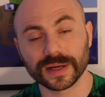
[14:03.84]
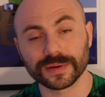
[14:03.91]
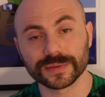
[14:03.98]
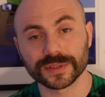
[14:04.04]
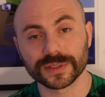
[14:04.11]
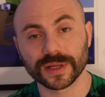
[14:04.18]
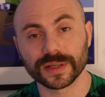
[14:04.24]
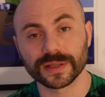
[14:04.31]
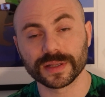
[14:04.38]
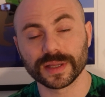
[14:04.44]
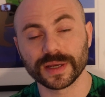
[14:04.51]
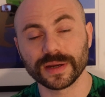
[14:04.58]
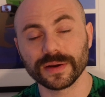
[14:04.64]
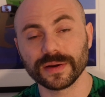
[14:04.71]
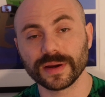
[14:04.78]
I was done
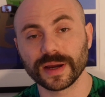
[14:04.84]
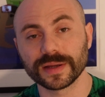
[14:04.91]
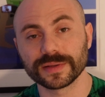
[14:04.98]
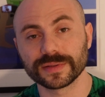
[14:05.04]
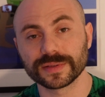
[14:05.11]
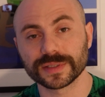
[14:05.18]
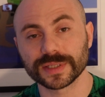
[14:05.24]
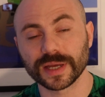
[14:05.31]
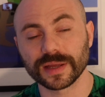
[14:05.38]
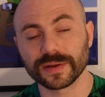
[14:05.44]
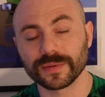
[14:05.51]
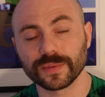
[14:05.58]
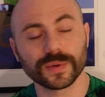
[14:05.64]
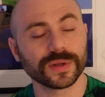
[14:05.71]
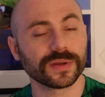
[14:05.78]
there, I decided,
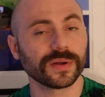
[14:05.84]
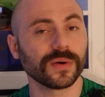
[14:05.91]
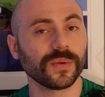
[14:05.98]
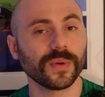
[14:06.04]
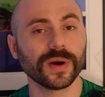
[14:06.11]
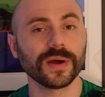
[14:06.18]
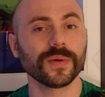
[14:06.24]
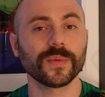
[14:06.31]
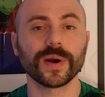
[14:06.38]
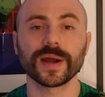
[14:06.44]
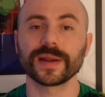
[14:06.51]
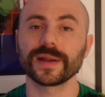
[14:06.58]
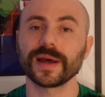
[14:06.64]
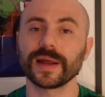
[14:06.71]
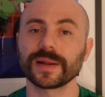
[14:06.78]
you know what,
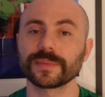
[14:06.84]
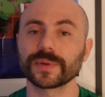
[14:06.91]
why not?